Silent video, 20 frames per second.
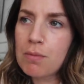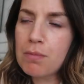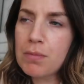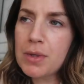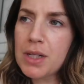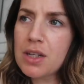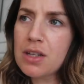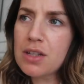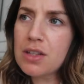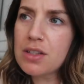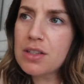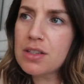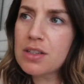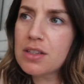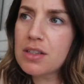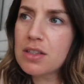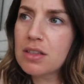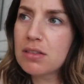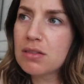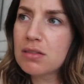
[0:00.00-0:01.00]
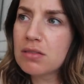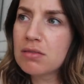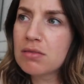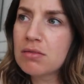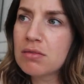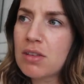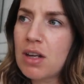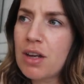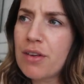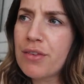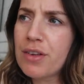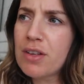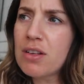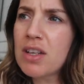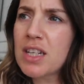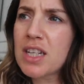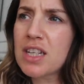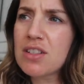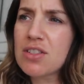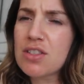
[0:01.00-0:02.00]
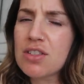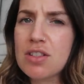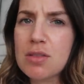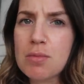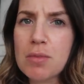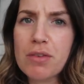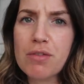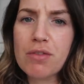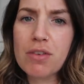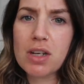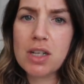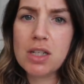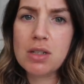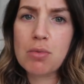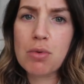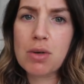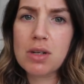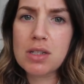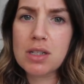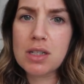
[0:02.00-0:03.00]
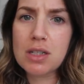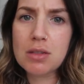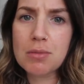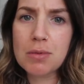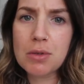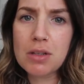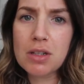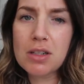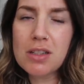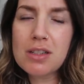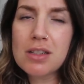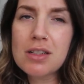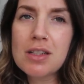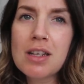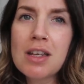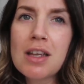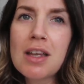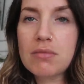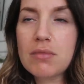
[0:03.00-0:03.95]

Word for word: because I feel like it's just a bit fucking depressing, to be honest.